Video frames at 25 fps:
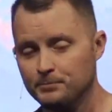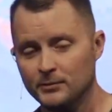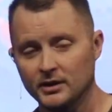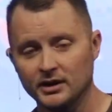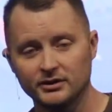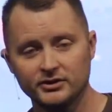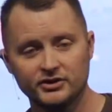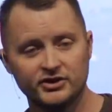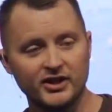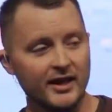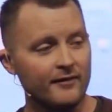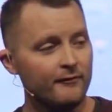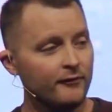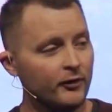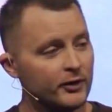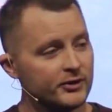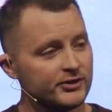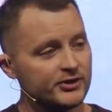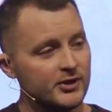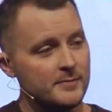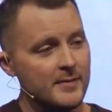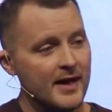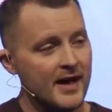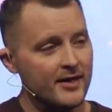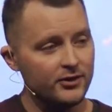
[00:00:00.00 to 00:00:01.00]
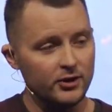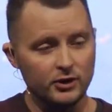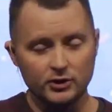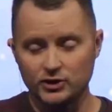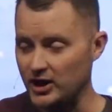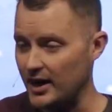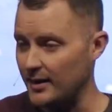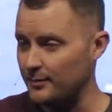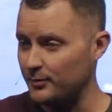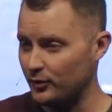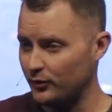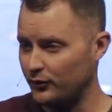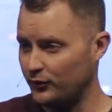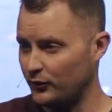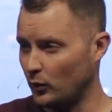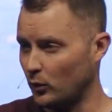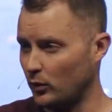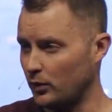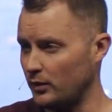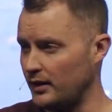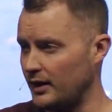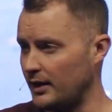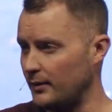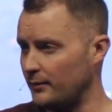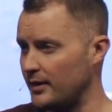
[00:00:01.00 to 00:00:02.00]
See that verse in Matthew chapter 4
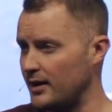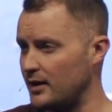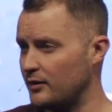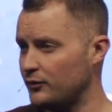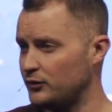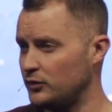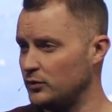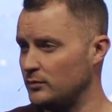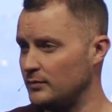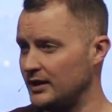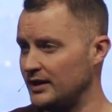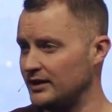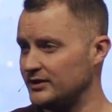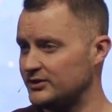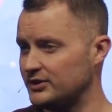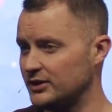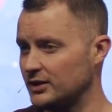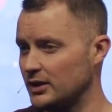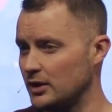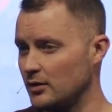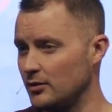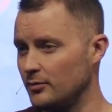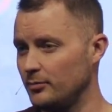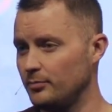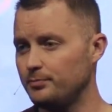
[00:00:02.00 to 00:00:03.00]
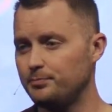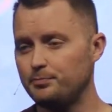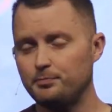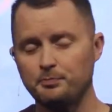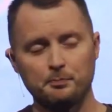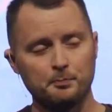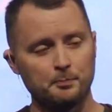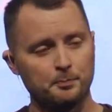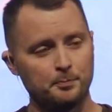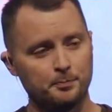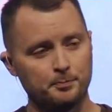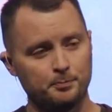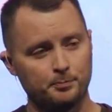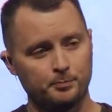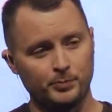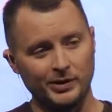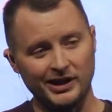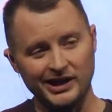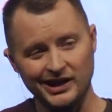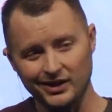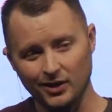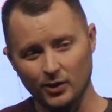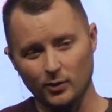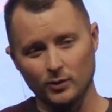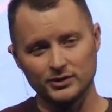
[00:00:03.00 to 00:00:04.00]
that I read a few minutes ago?
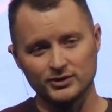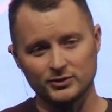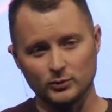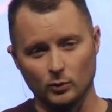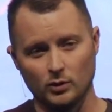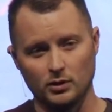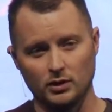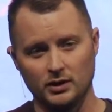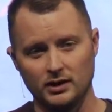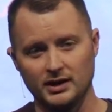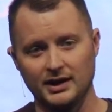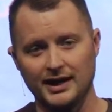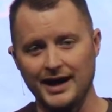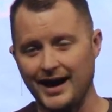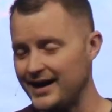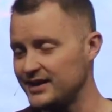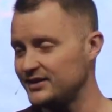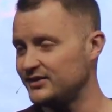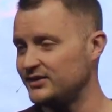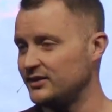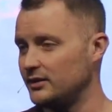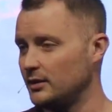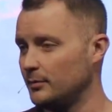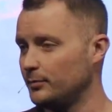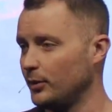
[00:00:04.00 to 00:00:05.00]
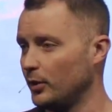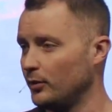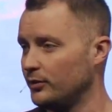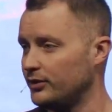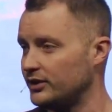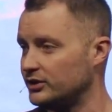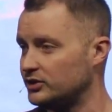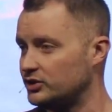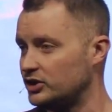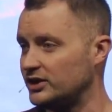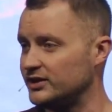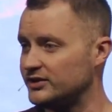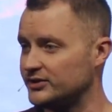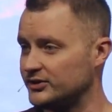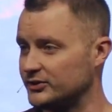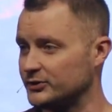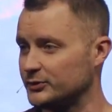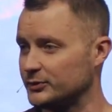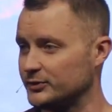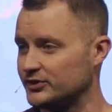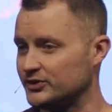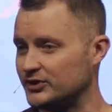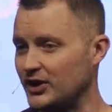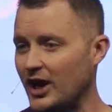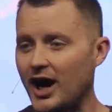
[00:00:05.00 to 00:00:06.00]
Peter was one of the guys in the boat that Jesus
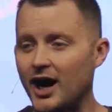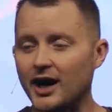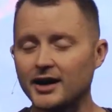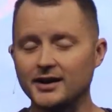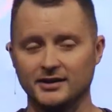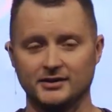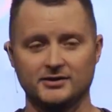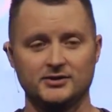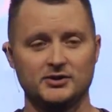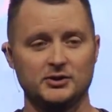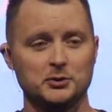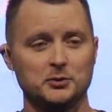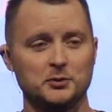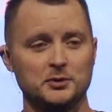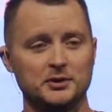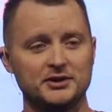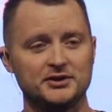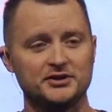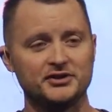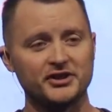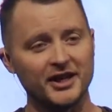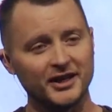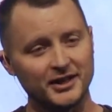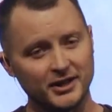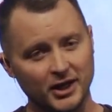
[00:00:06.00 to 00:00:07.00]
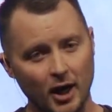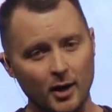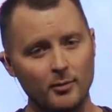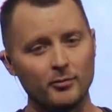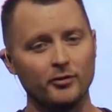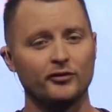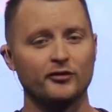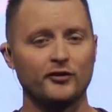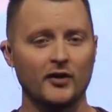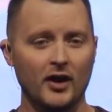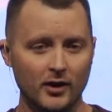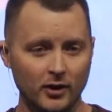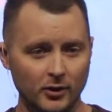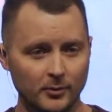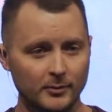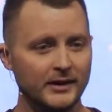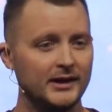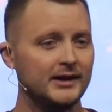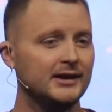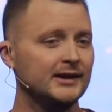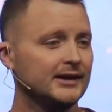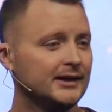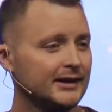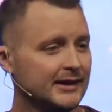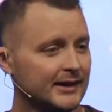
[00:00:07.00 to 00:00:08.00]
was talking to, and he said, come and follow
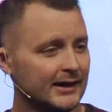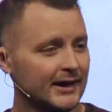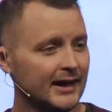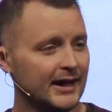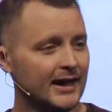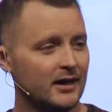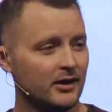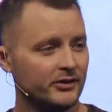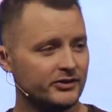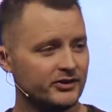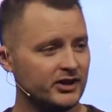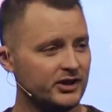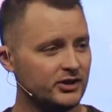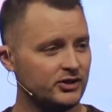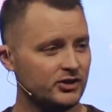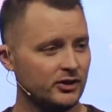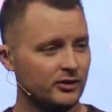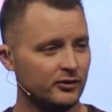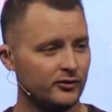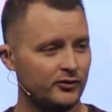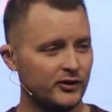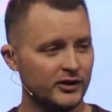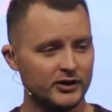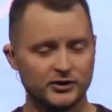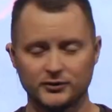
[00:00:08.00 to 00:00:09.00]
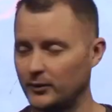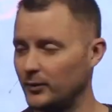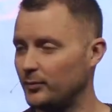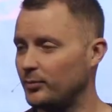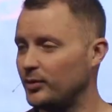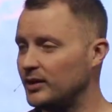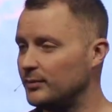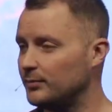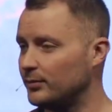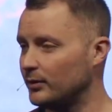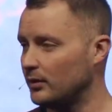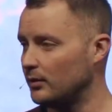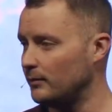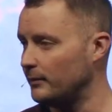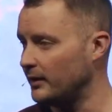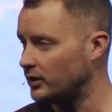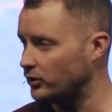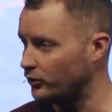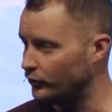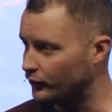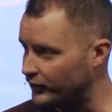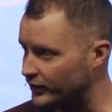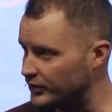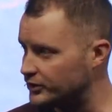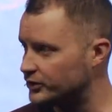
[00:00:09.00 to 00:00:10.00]
me, and I'll teach you to fish for people. I'll make
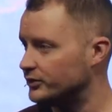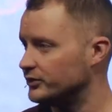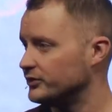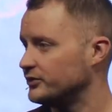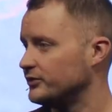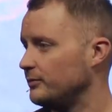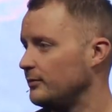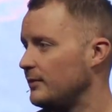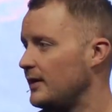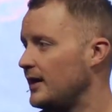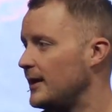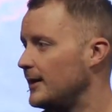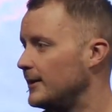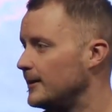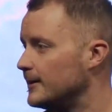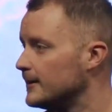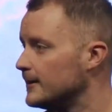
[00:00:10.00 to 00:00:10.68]
you fishers of men.